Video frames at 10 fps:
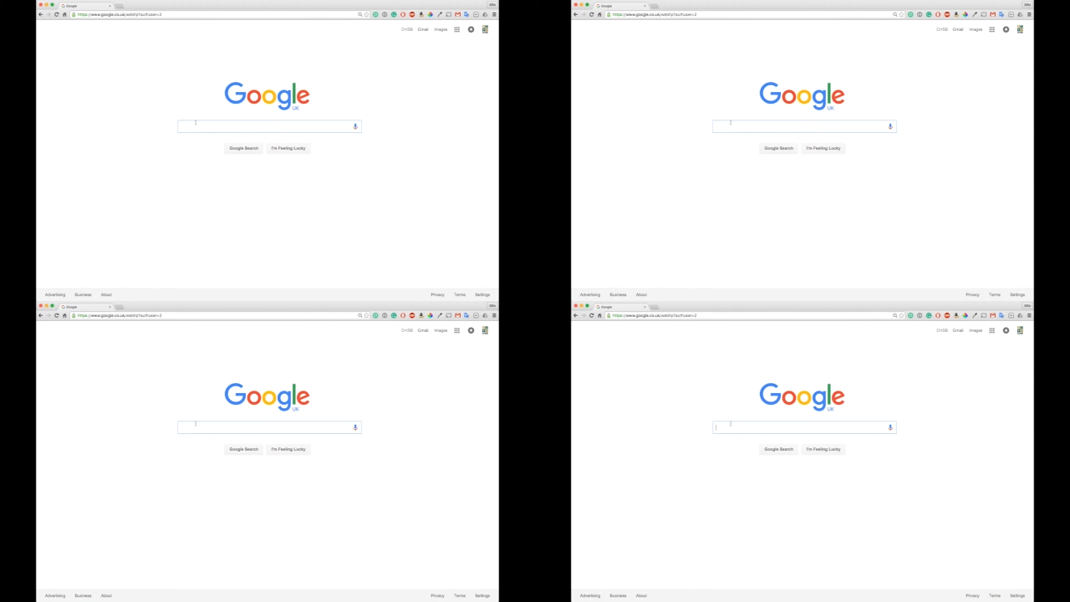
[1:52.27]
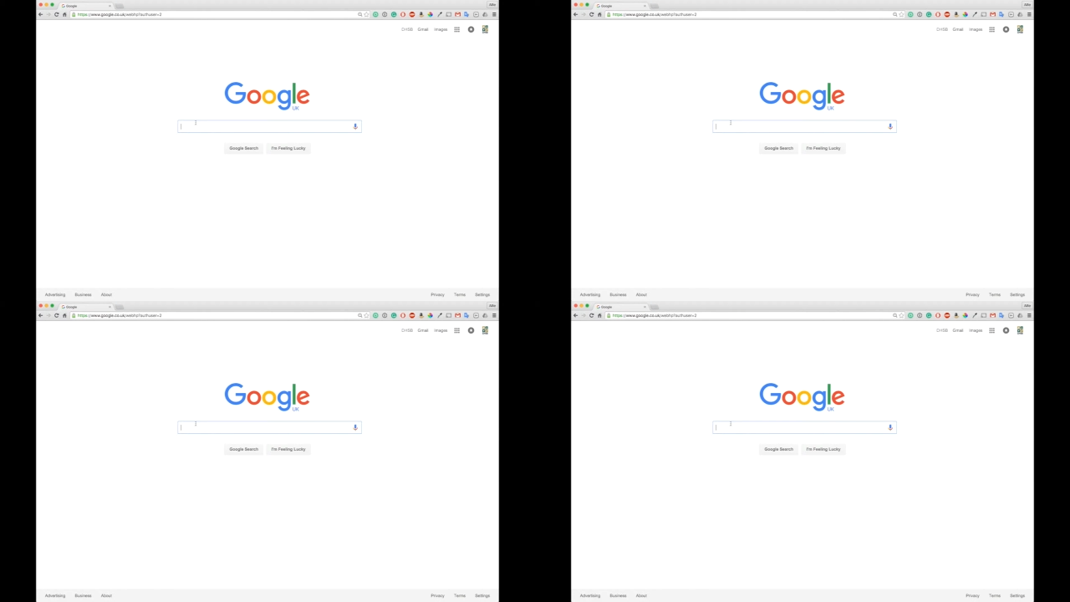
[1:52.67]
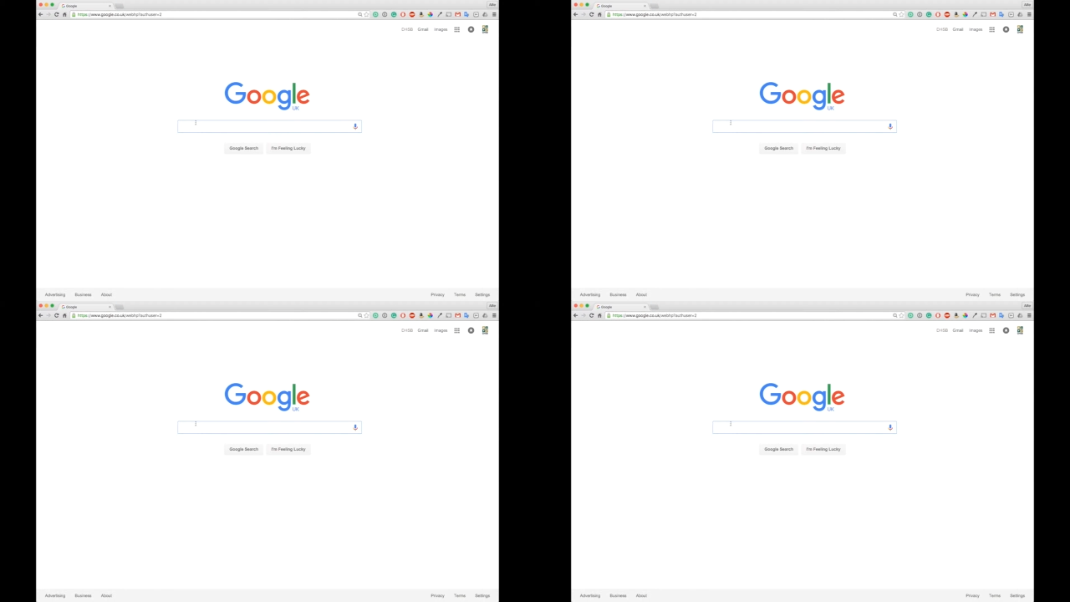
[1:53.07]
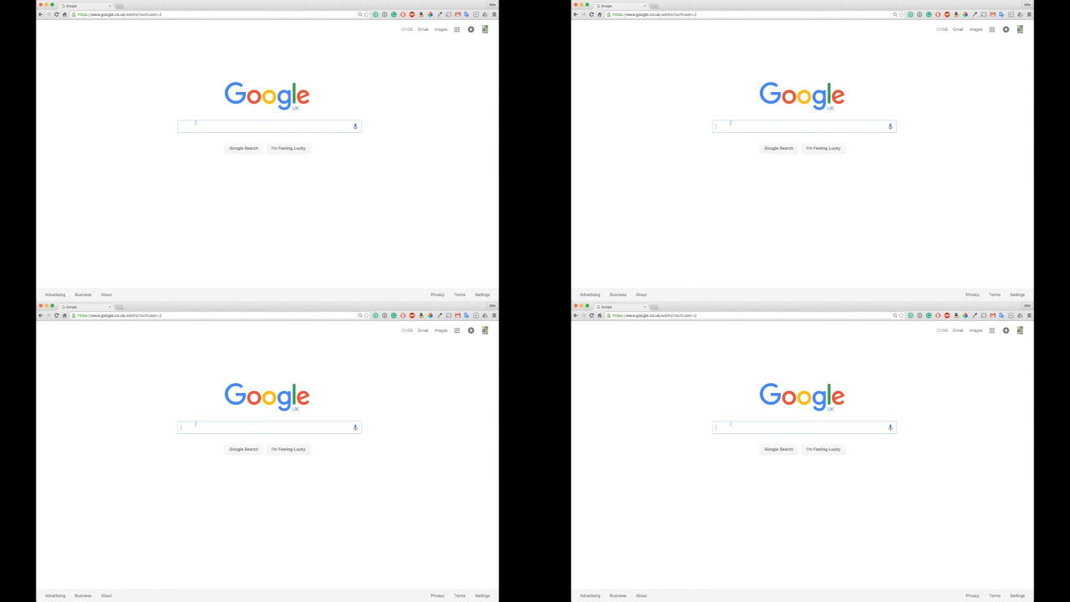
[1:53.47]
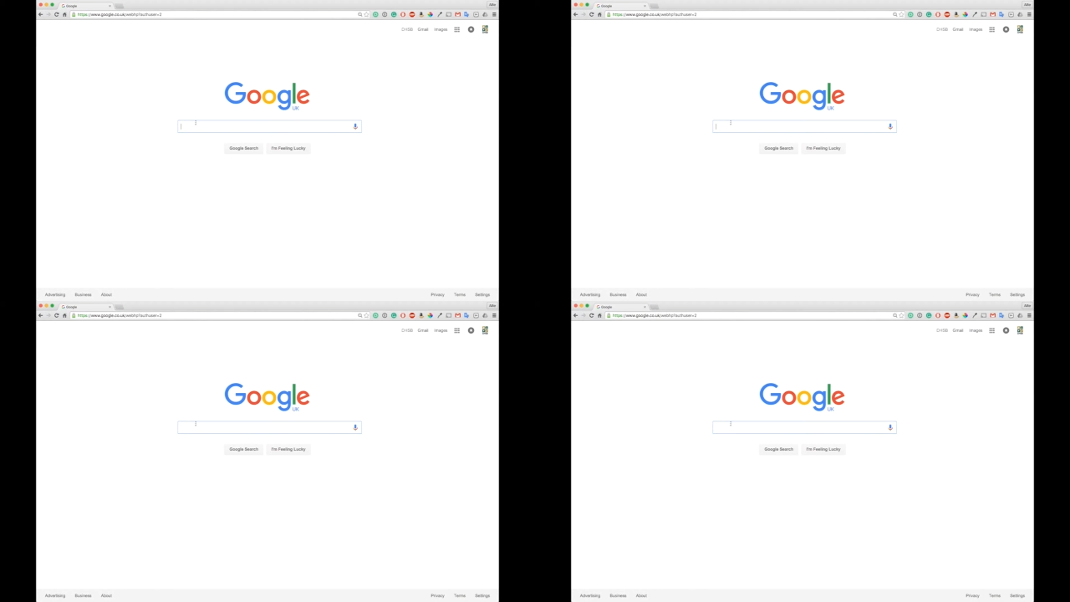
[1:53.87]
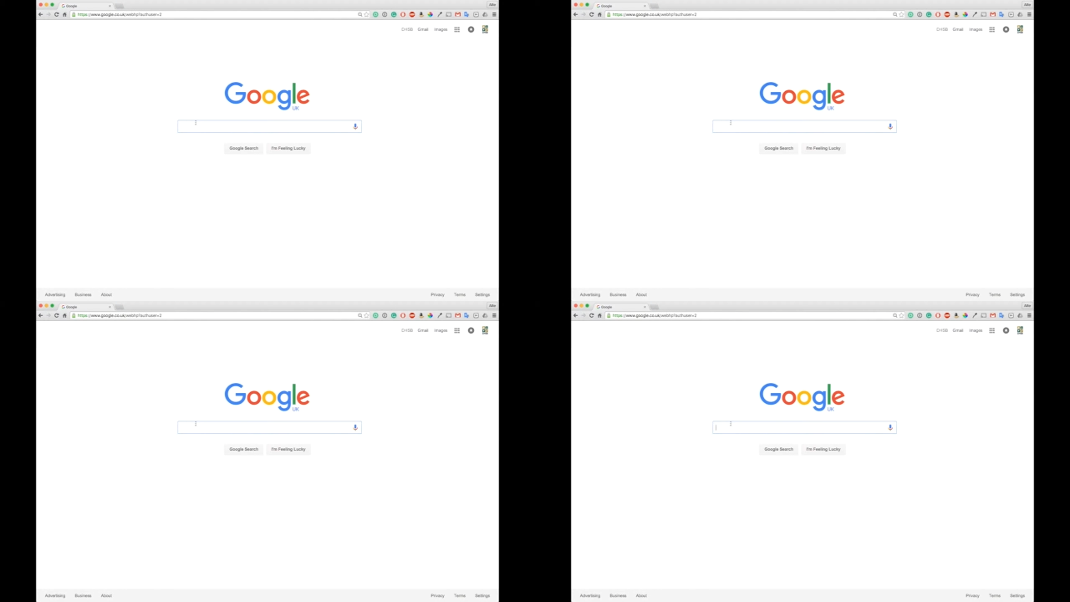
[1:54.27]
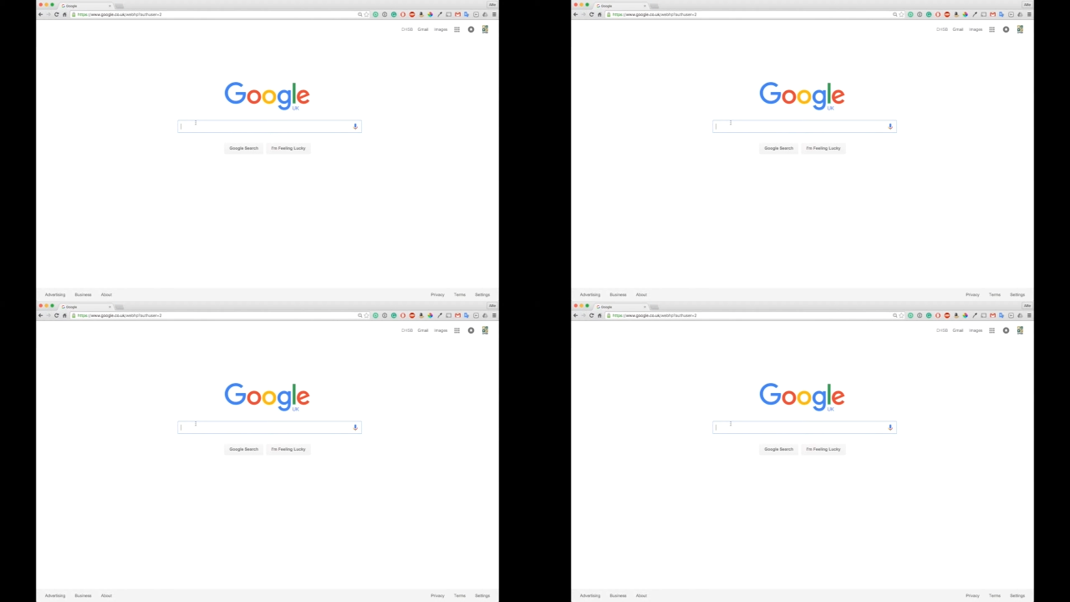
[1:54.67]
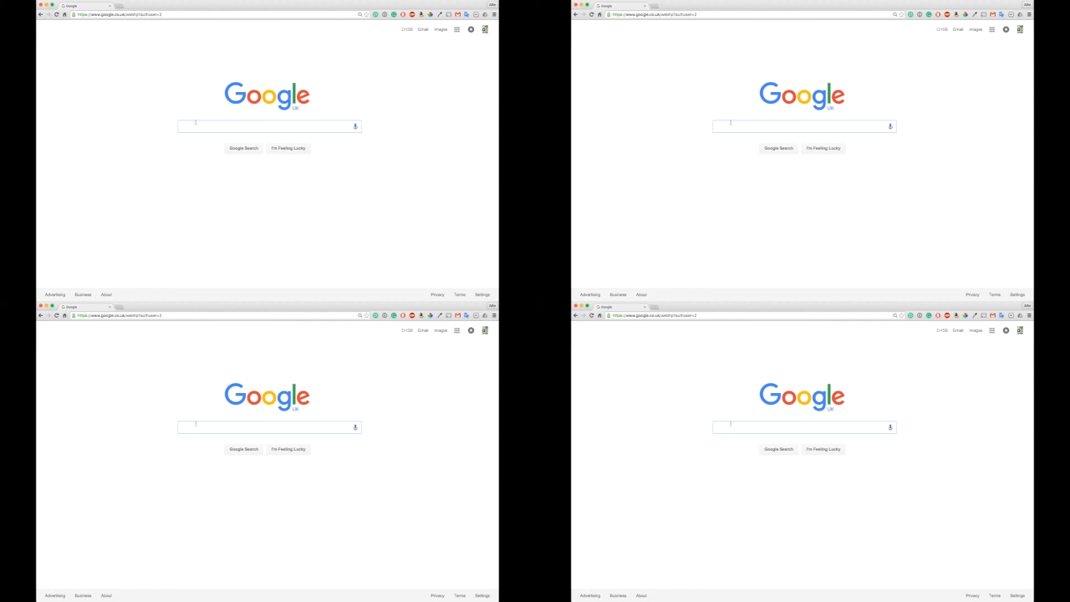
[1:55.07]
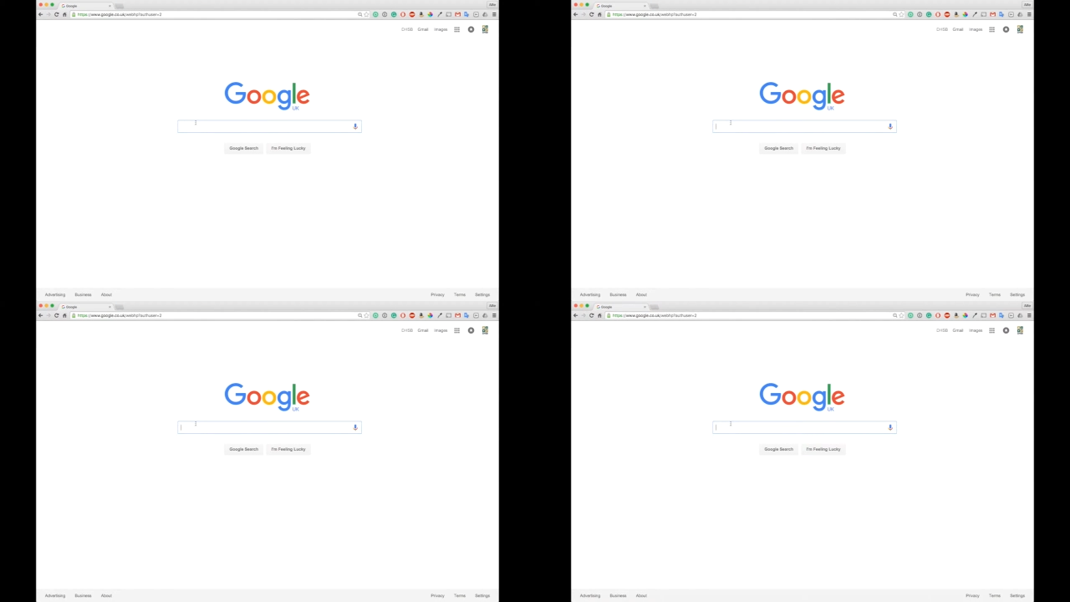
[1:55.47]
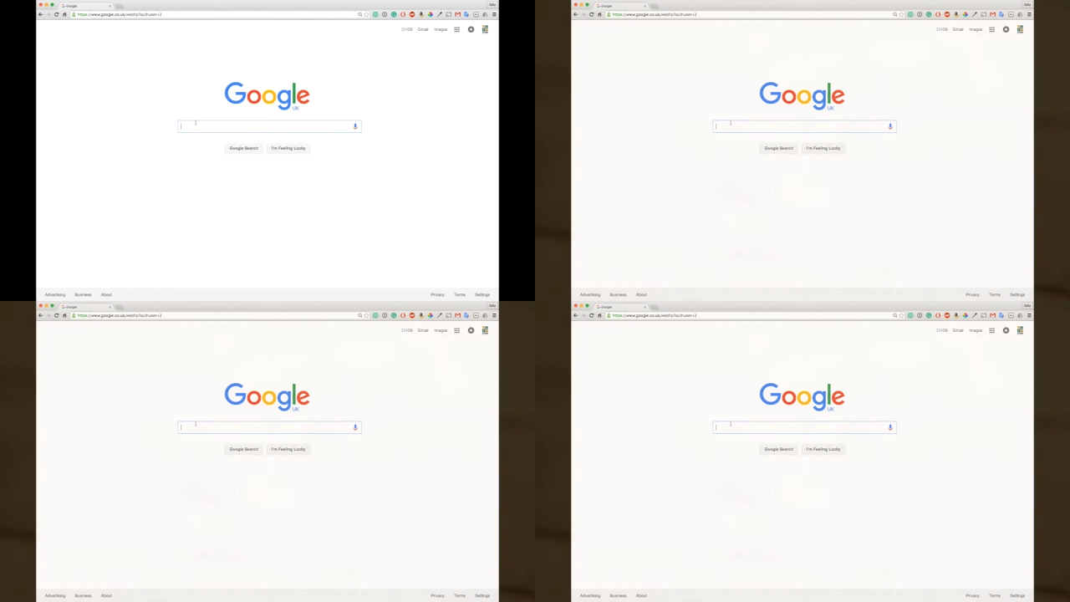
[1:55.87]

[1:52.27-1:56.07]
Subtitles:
(no speaker visible)